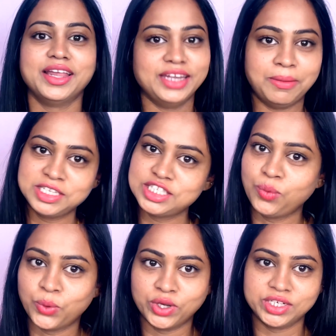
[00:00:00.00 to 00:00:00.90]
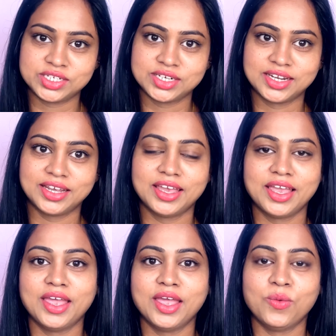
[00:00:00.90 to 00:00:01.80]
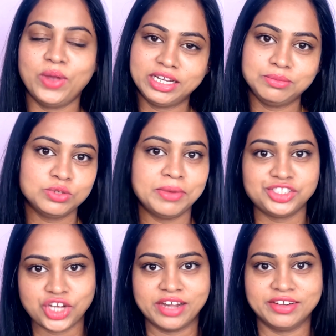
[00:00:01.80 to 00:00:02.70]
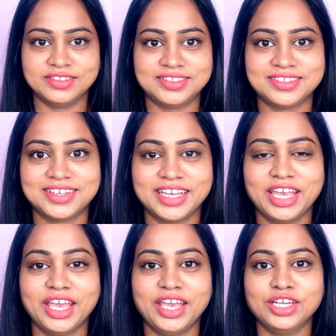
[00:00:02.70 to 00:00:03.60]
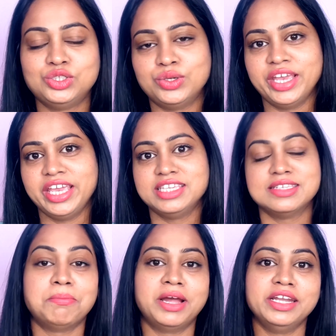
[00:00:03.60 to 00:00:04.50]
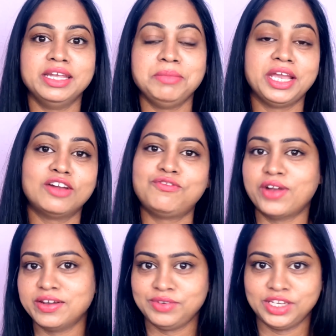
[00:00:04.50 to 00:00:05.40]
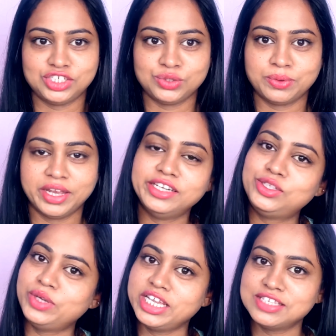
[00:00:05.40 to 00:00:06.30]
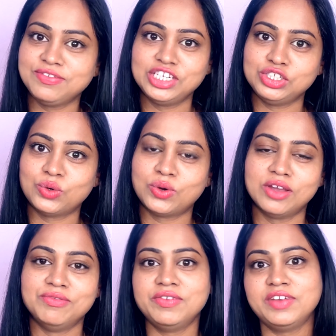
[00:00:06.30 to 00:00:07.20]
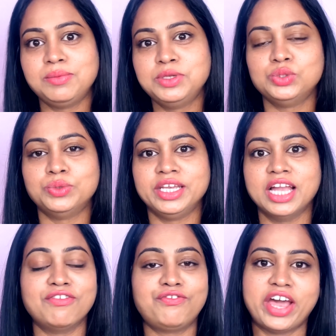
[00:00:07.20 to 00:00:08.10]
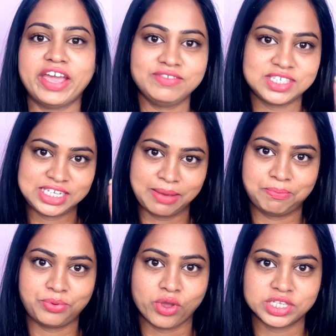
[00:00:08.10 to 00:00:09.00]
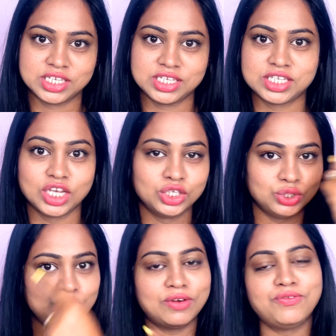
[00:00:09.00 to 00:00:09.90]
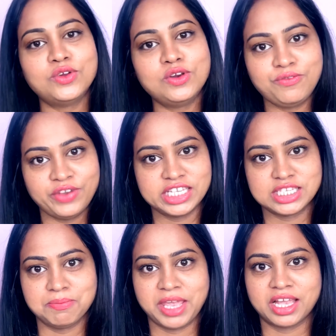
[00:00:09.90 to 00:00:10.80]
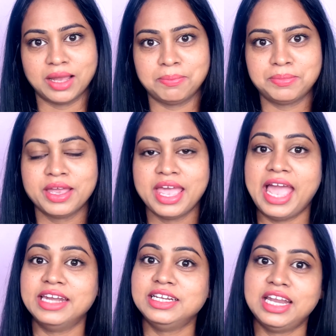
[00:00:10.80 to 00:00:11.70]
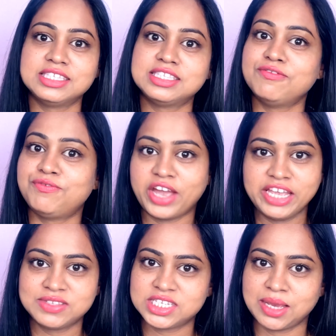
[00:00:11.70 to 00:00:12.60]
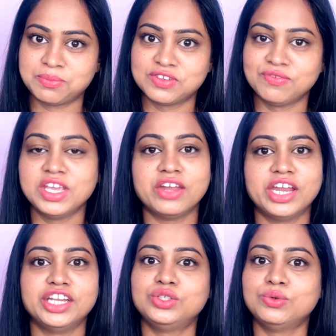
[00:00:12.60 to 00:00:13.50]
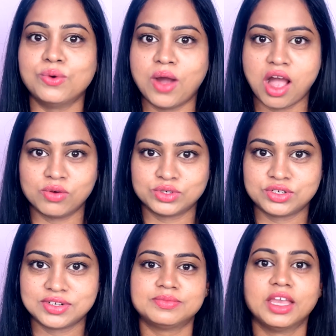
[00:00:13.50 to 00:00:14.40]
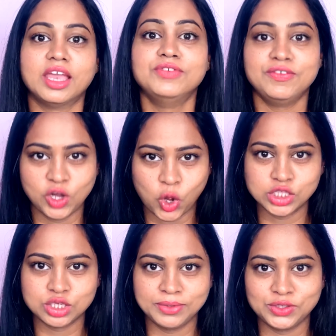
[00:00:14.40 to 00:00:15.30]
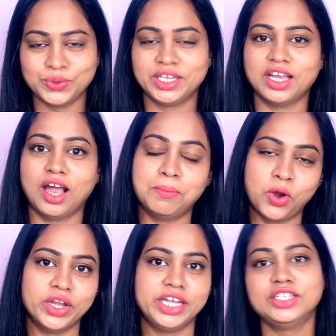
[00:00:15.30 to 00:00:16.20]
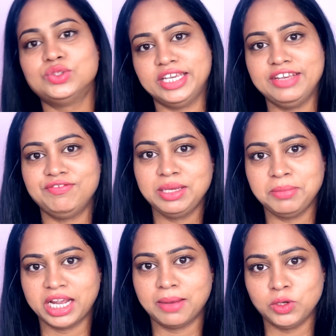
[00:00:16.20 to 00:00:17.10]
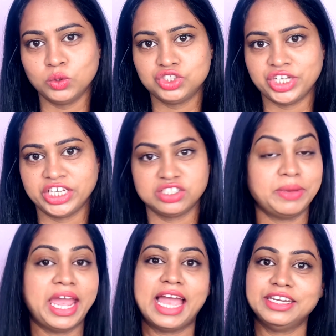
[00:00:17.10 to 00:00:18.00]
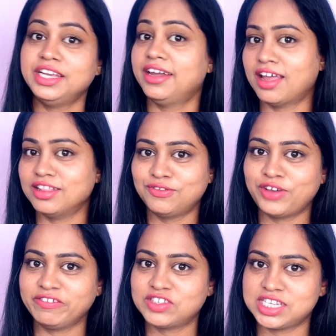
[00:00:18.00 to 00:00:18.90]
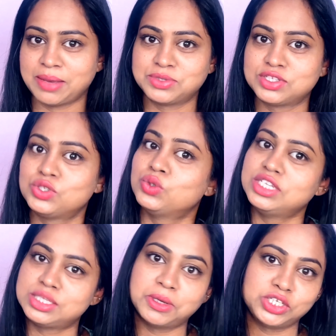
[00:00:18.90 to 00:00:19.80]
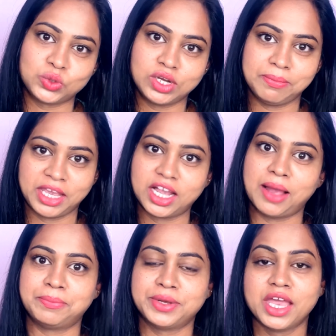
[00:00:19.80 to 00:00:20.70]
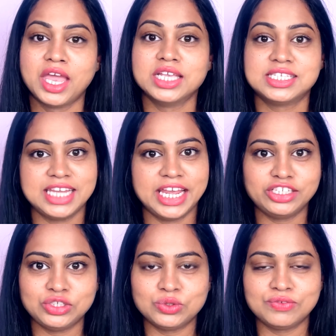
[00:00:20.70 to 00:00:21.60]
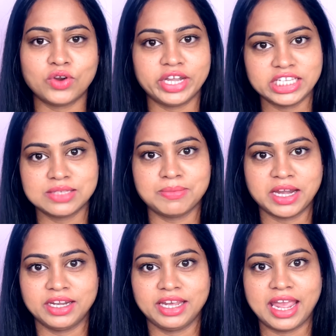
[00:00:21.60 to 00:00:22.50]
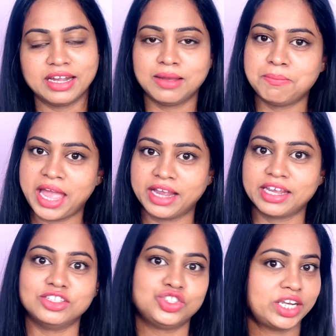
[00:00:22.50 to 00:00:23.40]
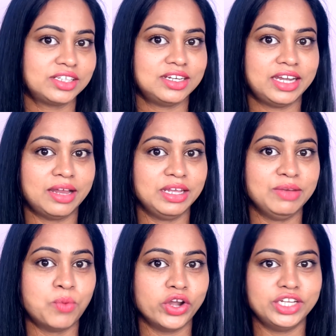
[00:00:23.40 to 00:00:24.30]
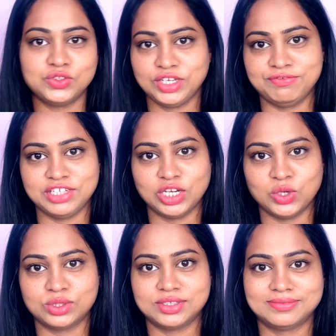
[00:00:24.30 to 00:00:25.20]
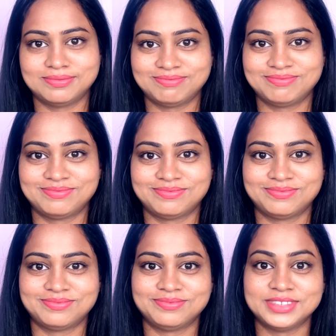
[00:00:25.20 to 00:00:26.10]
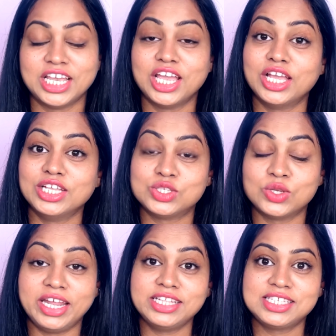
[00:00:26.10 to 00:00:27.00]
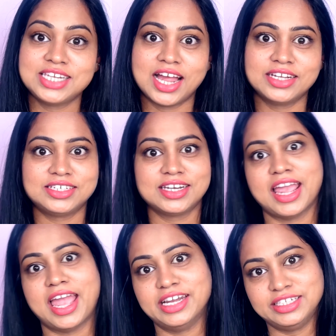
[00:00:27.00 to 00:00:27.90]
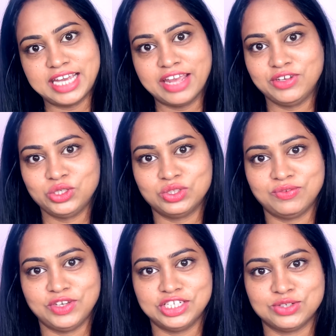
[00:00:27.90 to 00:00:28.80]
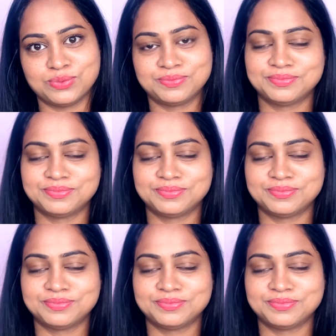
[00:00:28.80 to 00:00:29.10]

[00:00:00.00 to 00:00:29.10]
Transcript: Namaste world. Welcome to my channel. Today is a Monday makeup fun video. In today's video, we will be doing a 5-step process to do a full face makeup and in less than 5 steps, we are ready to go out. We will also be doing a morning to evening makeup look change by adding another 5 steps to this particular makeup. Stay tuned for next Monday and come back and check the morning to evening look. So let's start and dive into the video.